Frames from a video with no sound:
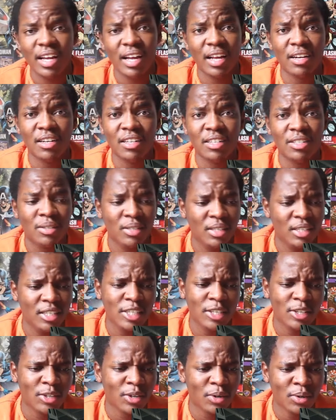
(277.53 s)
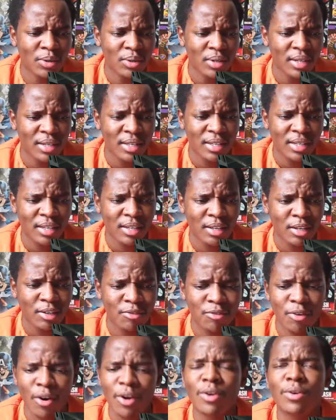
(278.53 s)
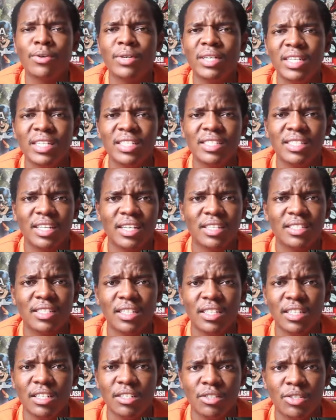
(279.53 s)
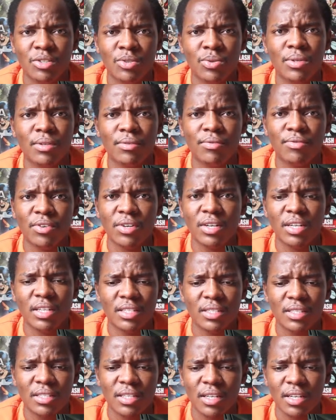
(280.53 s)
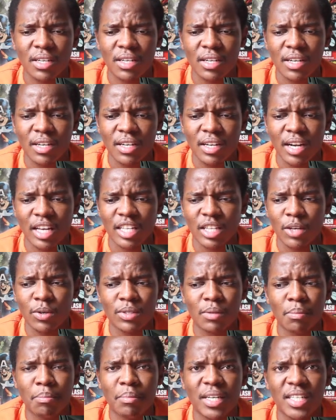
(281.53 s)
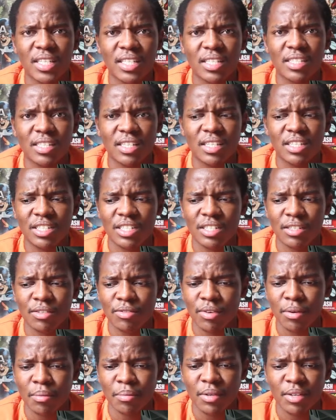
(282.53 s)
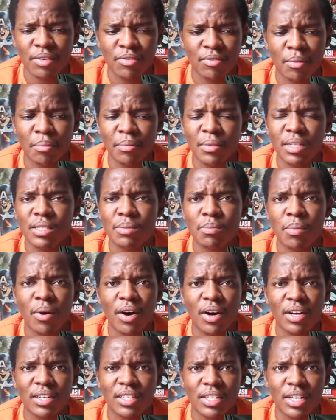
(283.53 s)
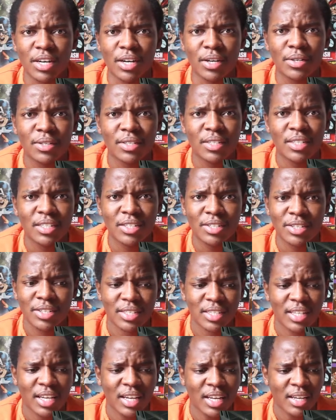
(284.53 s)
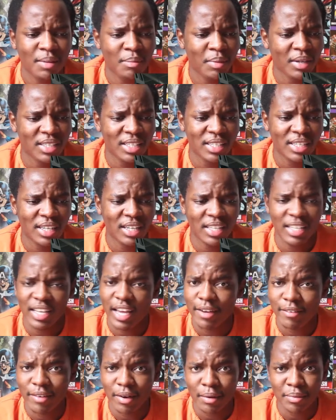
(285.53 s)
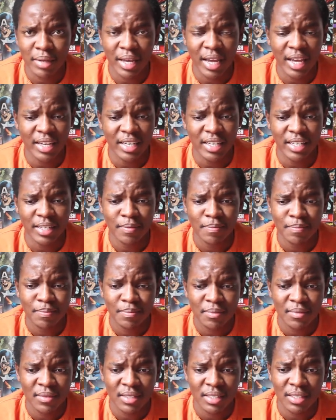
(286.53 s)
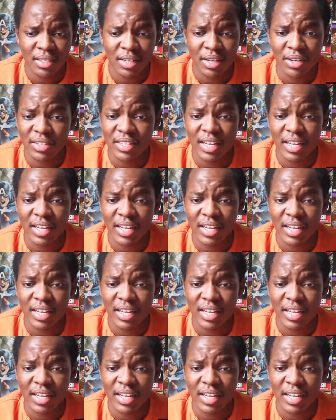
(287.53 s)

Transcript: and you know, follow his destiny to the fullest. Like that was a big decision from from his part, yeah, because basically gave up Kady. Uh,